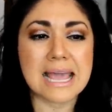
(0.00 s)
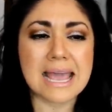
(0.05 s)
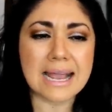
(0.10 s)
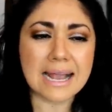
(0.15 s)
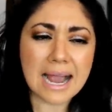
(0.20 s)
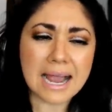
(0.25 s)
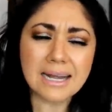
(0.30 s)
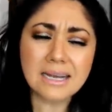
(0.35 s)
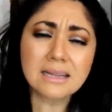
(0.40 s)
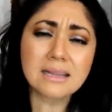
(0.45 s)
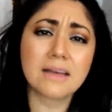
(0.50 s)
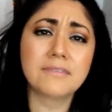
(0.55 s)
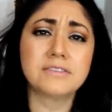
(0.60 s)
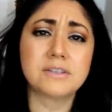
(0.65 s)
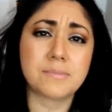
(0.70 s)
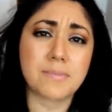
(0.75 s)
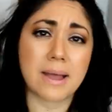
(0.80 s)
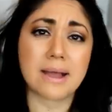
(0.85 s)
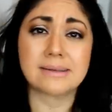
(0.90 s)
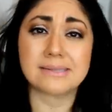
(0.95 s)
it kind of left
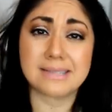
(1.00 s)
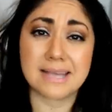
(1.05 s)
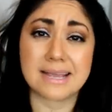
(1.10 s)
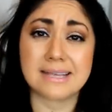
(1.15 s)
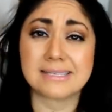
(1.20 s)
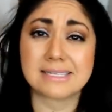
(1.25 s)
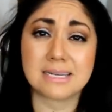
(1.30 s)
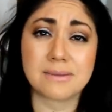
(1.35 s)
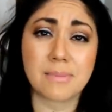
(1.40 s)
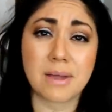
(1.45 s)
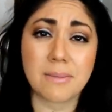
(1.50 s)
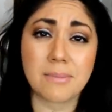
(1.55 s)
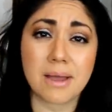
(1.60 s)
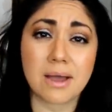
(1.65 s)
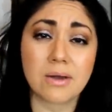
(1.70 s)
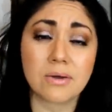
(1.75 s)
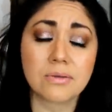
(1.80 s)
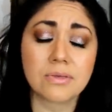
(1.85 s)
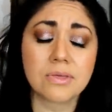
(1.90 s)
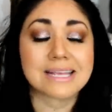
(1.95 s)
a bad taste in my
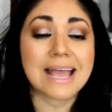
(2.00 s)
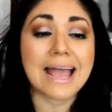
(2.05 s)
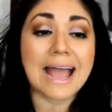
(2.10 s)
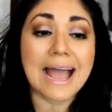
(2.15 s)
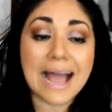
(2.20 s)
mouth.